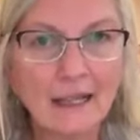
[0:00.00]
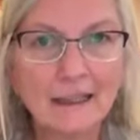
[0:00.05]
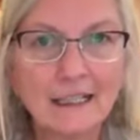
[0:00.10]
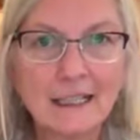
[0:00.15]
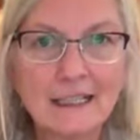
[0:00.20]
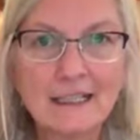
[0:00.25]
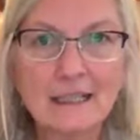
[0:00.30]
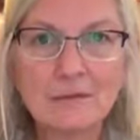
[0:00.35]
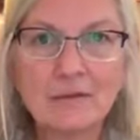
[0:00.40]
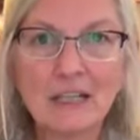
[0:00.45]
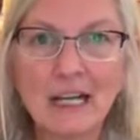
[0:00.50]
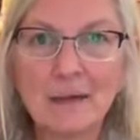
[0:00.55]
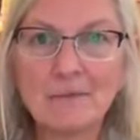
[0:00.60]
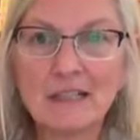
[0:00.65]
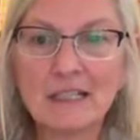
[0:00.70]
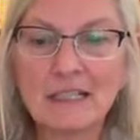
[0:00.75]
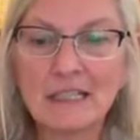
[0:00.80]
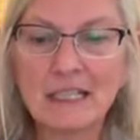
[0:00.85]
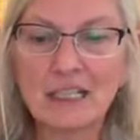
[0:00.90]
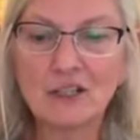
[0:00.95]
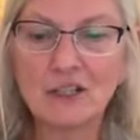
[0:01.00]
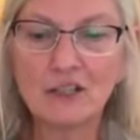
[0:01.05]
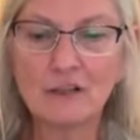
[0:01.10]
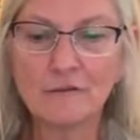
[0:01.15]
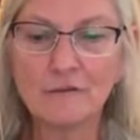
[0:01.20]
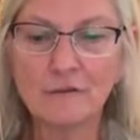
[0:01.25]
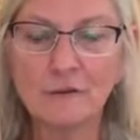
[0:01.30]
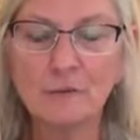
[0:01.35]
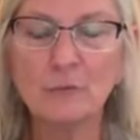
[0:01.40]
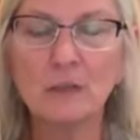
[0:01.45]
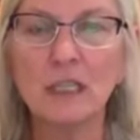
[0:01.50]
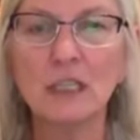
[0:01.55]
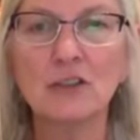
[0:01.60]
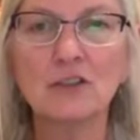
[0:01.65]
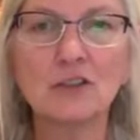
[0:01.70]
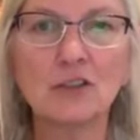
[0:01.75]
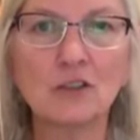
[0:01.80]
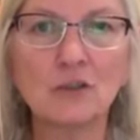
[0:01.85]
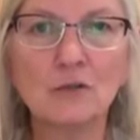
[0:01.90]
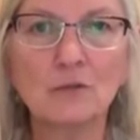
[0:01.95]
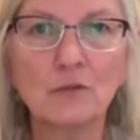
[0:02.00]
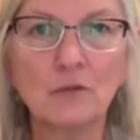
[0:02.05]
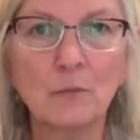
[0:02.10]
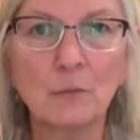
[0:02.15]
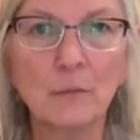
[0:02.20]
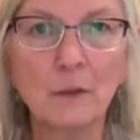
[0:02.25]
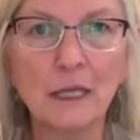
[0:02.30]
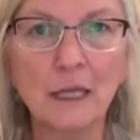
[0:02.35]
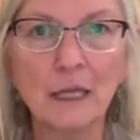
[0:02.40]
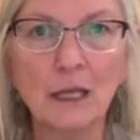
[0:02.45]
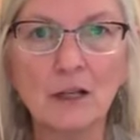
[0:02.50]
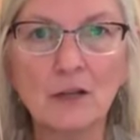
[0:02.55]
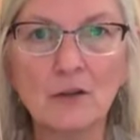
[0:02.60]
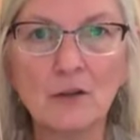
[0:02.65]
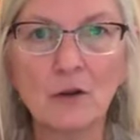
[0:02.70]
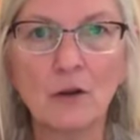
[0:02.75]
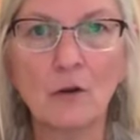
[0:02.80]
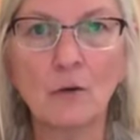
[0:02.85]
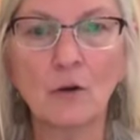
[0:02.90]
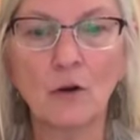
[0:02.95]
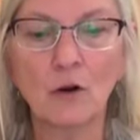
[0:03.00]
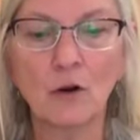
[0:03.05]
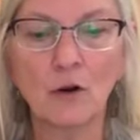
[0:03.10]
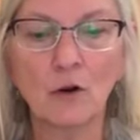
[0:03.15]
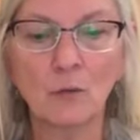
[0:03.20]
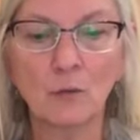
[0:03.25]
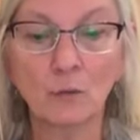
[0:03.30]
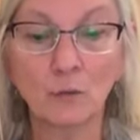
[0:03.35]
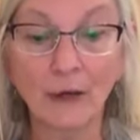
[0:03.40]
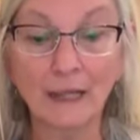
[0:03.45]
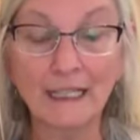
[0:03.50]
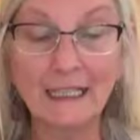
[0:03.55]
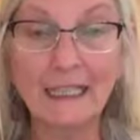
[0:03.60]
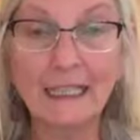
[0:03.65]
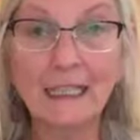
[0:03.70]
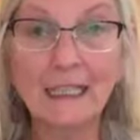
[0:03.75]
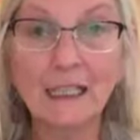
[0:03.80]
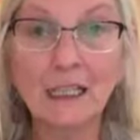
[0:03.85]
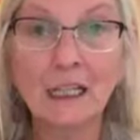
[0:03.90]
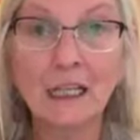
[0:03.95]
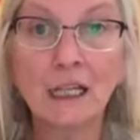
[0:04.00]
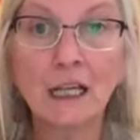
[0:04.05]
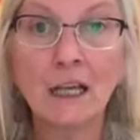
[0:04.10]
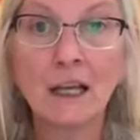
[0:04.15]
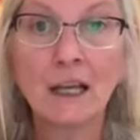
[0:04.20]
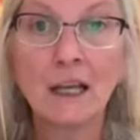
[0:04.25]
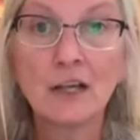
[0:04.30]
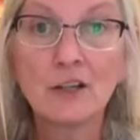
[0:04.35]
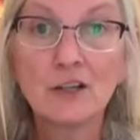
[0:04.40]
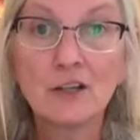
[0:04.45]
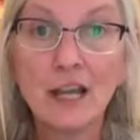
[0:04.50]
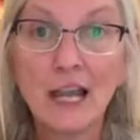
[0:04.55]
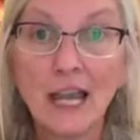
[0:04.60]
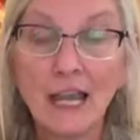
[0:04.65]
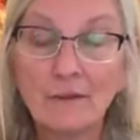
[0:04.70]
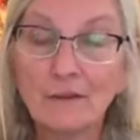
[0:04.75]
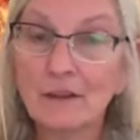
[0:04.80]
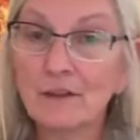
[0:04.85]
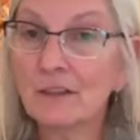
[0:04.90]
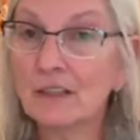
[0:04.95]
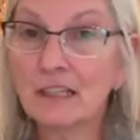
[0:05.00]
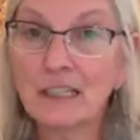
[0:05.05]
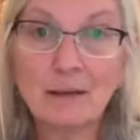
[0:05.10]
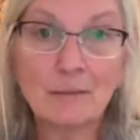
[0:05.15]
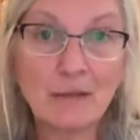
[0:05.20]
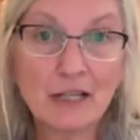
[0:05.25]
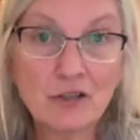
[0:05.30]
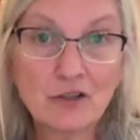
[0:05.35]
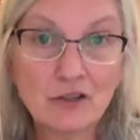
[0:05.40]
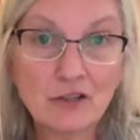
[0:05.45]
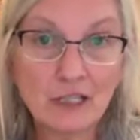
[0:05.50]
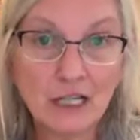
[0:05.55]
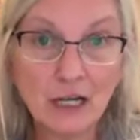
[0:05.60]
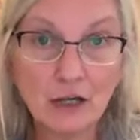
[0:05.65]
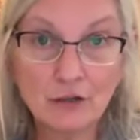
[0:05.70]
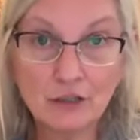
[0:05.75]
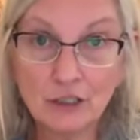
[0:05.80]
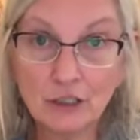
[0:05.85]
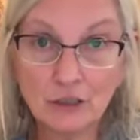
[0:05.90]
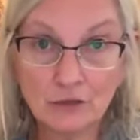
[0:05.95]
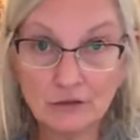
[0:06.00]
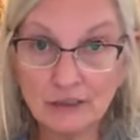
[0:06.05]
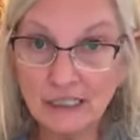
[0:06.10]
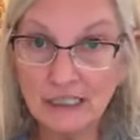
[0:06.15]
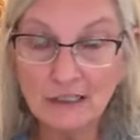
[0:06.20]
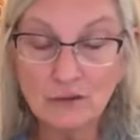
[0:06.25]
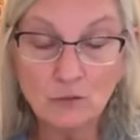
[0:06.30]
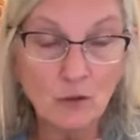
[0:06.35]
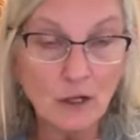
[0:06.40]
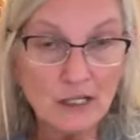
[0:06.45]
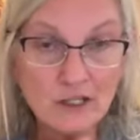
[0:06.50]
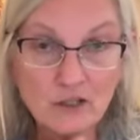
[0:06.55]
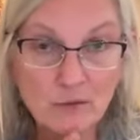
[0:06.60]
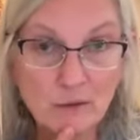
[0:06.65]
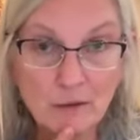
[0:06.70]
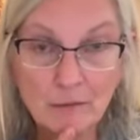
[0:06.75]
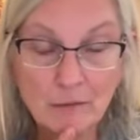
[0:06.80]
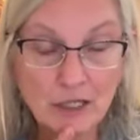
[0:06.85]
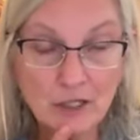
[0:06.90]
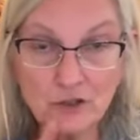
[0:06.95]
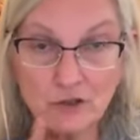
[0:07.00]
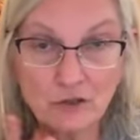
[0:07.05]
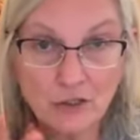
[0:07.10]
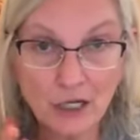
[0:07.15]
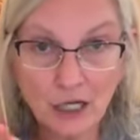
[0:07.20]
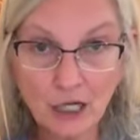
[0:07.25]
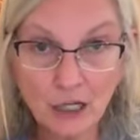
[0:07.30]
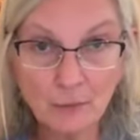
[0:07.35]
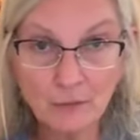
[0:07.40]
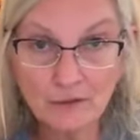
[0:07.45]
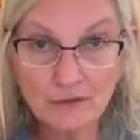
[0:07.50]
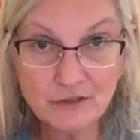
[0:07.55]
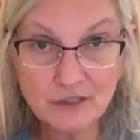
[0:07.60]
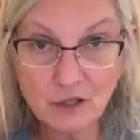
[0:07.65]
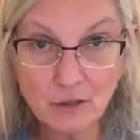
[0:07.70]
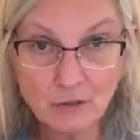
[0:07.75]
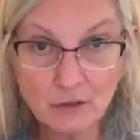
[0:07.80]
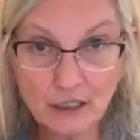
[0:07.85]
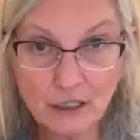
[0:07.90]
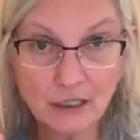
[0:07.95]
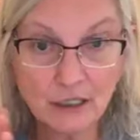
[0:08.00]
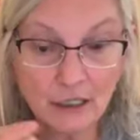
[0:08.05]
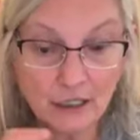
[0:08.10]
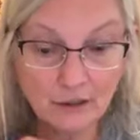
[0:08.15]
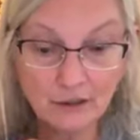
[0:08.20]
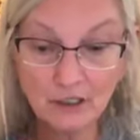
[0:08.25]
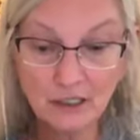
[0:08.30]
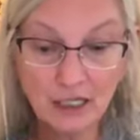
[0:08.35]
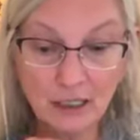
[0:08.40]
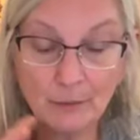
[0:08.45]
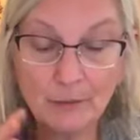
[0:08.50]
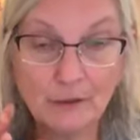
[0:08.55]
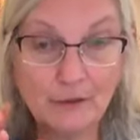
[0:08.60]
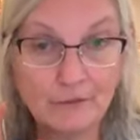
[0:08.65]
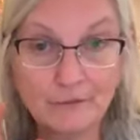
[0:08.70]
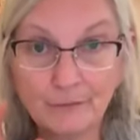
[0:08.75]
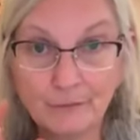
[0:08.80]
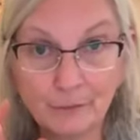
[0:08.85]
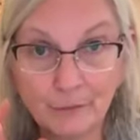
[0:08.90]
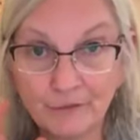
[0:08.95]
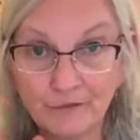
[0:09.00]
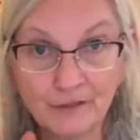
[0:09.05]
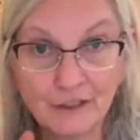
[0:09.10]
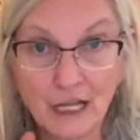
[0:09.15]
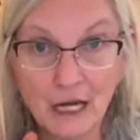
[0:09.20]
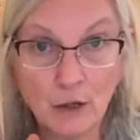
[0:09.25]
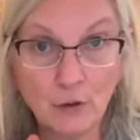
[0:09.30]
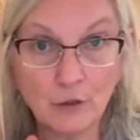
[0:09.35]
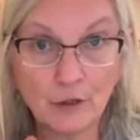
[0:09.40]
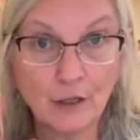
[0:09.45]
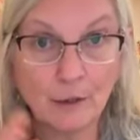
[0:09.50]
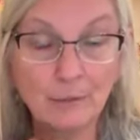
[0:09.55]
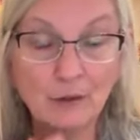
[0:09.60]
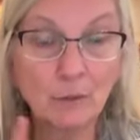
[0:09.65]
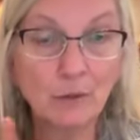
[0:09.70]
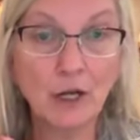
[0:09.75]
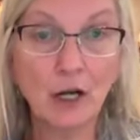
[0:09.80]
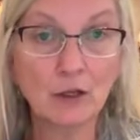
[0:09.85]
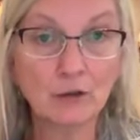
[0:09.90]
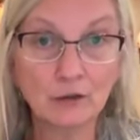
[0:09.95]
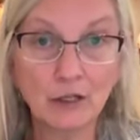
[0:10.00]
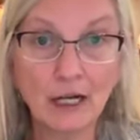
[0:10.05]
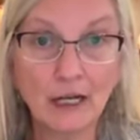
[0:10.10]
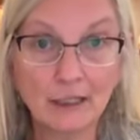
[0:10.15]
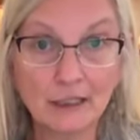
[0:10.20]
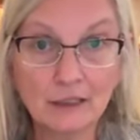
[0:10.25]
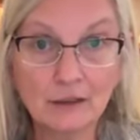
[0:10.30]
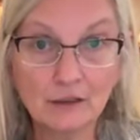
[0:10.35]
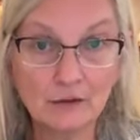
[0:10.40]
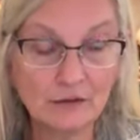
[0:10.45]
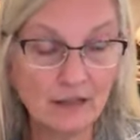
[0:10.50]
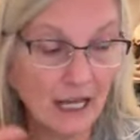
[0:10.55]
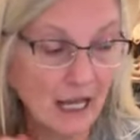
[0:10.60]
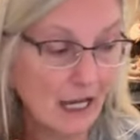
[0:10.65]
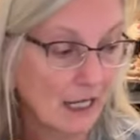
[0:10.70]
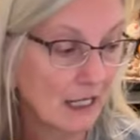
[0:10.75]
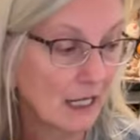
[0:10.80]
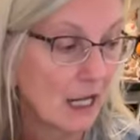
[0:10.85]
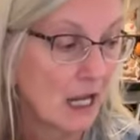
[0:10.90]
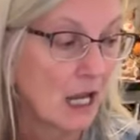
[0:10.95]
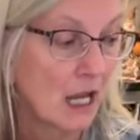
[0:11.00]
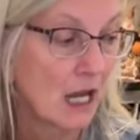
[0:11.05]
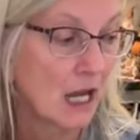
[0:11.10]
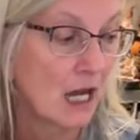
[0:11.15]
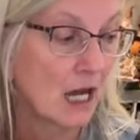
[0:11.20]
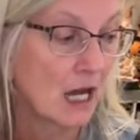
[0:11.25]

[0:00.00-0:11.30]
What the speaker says: I think sometimes it's easier for me to be ready, have everything measured out. You don't need to watch me measure a cup of soda or a cup of flour. I mean, we all know how to do that.